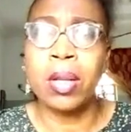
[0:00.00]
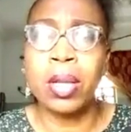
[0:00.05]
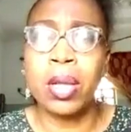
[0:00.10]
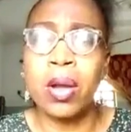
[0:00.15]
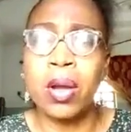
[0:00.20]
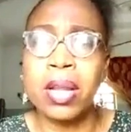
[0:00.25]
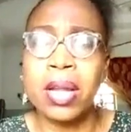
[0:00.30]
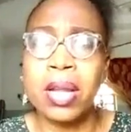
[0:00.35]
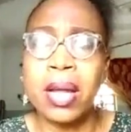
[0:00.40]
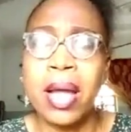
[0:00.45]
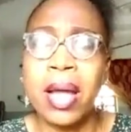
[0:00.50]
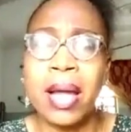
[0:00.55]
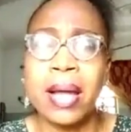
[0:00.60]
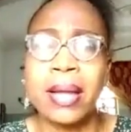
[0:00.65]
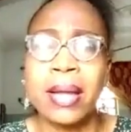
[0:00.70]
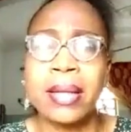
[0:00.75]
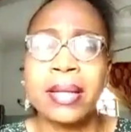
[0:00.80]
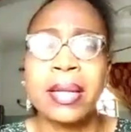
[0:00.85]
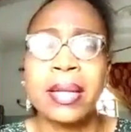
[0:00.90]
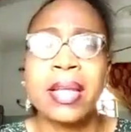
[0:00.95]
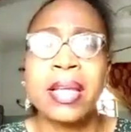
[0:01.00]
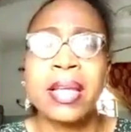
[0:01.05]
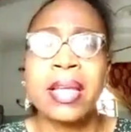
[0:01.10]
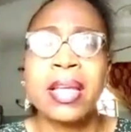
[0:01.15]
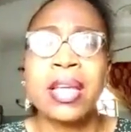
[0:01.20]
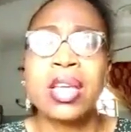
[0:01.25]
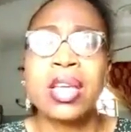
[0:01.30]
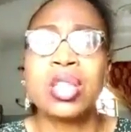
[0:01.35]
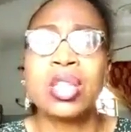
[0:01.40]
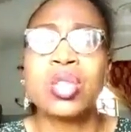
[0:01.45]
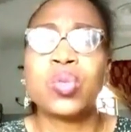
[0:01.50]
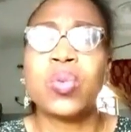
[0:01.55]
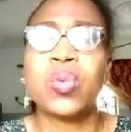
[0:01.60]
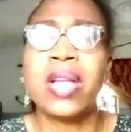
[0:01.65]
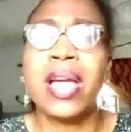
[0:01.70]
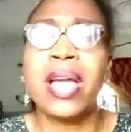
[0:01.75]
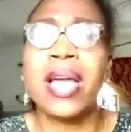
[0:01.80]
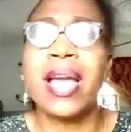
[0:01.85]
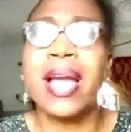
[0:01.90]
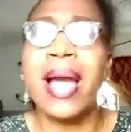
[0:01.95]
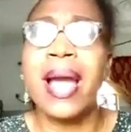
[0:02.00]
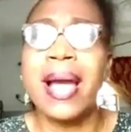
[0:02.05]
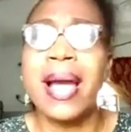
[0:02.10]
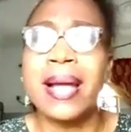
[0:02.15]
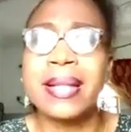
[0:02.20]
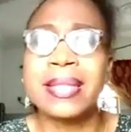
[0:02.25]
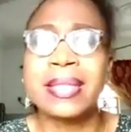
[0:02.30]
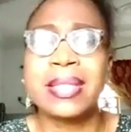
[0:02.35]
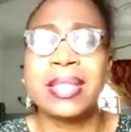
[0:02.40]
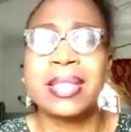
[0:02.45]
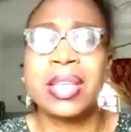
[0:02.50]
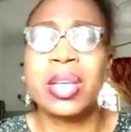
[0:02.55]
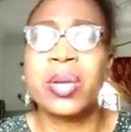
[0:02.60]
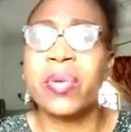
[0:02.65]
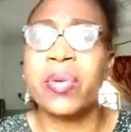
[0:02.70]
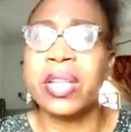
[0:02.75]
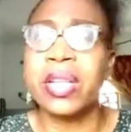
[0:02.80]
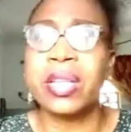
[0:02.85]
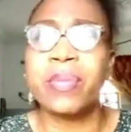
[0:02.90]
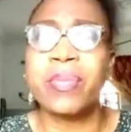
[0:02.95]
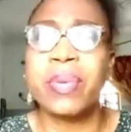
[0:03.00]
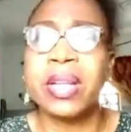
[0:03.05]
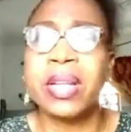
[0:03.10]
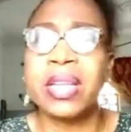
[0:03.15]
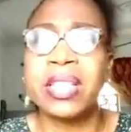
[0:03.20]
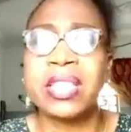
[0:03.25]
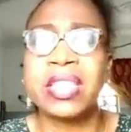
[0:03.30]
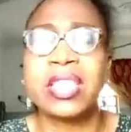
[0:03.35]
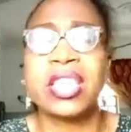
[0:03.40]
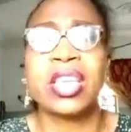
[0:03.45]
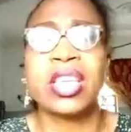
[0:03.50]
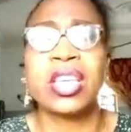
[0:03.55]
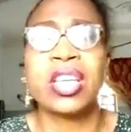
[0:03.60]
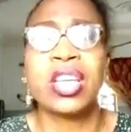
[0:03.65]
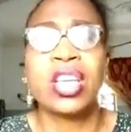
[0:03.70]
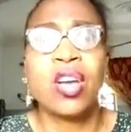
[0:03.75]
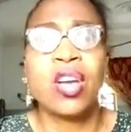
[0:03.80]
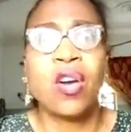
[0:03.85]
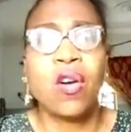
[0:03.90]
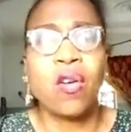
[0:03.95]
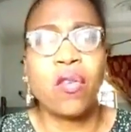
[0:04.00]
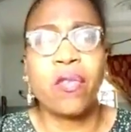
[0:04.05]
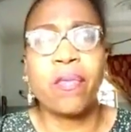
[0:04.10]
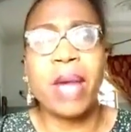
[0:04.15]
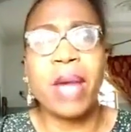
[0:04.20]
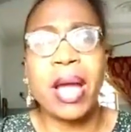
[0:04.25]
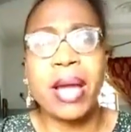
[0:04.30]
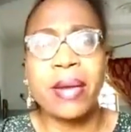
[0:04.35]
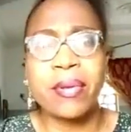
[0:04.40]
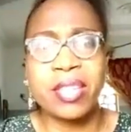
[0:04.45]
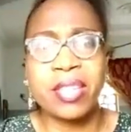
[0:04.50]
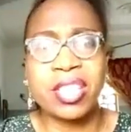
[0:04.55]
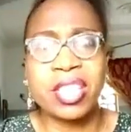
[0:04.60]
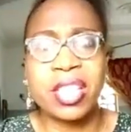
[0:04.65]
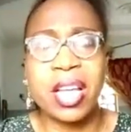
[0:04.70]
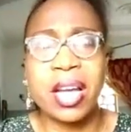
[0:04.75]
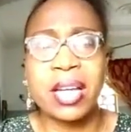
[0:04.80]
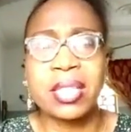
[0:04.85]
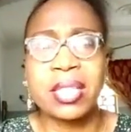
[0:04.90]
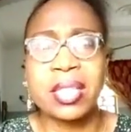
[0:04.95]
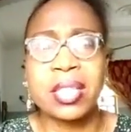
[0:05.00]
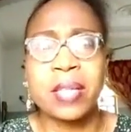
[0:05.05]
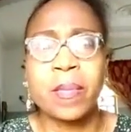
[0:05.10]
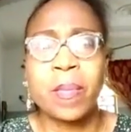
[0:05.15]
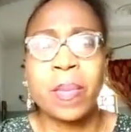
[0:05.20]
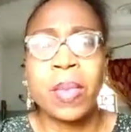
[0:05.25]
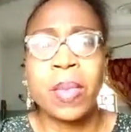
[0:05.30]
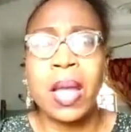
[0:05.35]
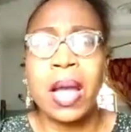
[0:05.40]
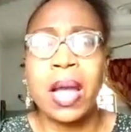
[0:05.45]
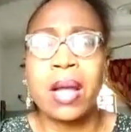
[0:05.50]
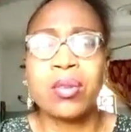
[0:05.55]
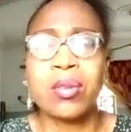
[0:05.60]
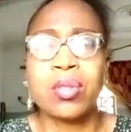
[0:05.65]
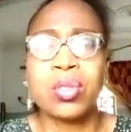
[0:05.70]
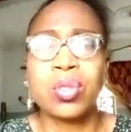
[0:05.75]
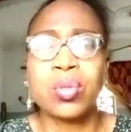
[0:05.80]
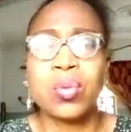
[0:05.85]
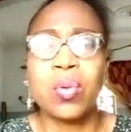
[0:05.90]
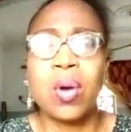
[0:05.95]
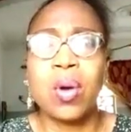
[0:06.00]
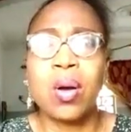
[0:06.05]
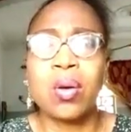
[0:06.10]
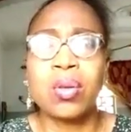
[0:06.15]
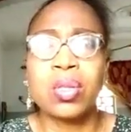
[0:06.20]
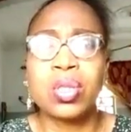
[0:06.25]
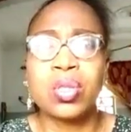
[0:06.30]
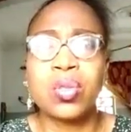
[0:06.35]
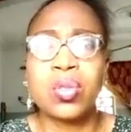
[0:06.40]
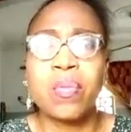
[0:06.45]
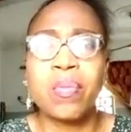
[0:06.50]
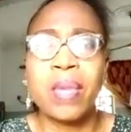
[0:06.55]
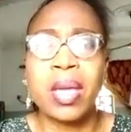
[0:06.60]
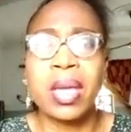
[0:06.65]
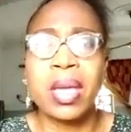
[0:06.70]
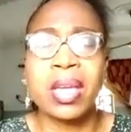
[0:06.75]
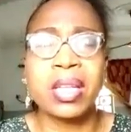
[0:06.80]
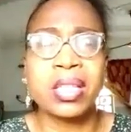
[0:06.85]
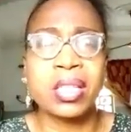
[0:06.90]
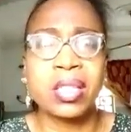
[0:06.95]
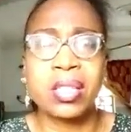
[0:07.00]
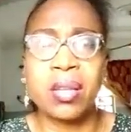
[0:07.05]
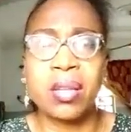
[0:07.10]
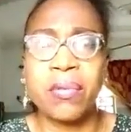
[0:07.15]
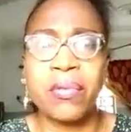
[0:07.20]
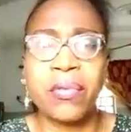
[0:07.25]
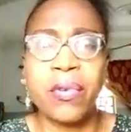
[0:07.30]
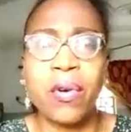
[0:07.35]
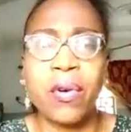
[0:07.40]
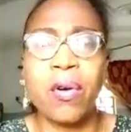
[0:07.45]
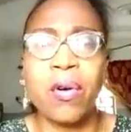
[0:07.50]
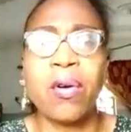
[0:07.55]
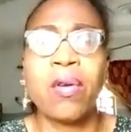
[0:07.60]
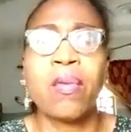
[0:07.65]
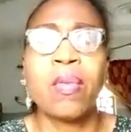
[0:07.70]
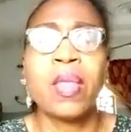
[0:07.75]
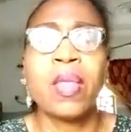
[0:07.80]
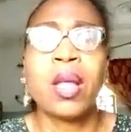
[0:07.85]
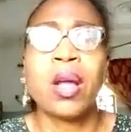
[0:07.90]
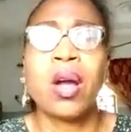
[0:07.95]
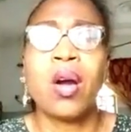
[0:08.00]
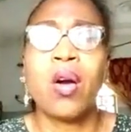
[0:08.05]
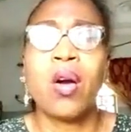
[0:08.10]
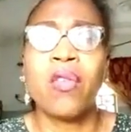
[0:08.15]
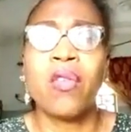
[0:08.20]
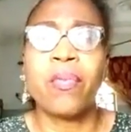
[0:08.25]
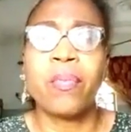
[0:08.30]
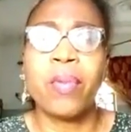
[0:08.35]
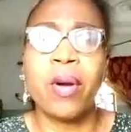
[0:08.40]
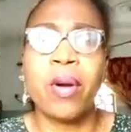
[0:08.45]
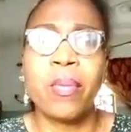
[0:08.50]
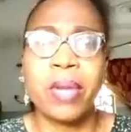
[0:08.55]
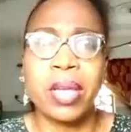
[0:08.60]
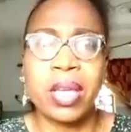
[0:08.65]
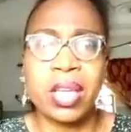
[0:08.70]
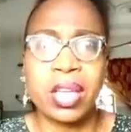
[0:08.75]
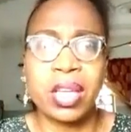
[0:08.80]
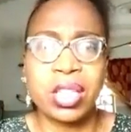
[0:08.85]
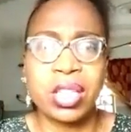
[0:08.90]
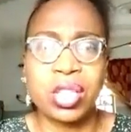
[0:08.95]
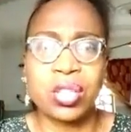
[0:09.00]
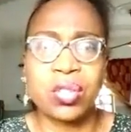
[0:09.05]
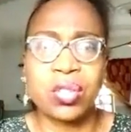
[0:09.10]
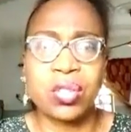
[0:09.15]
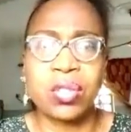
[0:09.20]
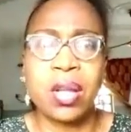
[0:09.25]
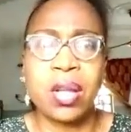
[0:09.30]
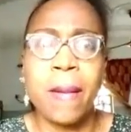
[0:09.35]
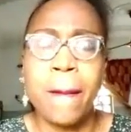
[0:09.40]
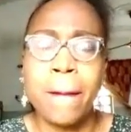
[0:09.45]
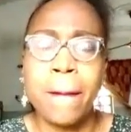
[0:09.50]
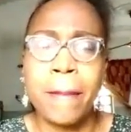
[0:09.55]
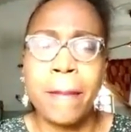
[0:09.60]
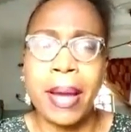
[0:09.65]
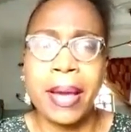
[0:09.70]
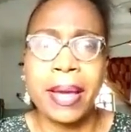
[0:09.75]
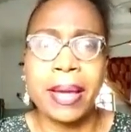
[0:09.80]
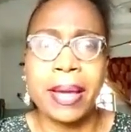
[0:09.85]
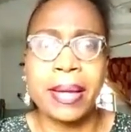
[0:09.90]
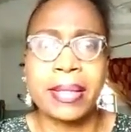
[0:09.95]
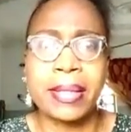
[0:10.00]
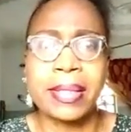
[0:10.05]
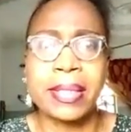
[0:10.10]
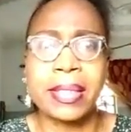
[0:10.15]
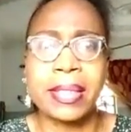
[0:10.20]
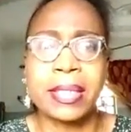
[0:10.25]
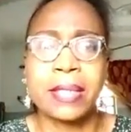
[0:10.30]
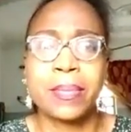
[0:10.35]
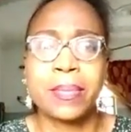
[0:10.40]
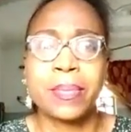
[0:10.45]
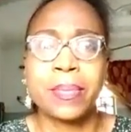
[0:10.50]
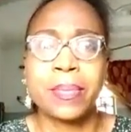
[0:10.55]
the other hand, it will enhance the credibility of my research, and it will also make it devoid of publication bias.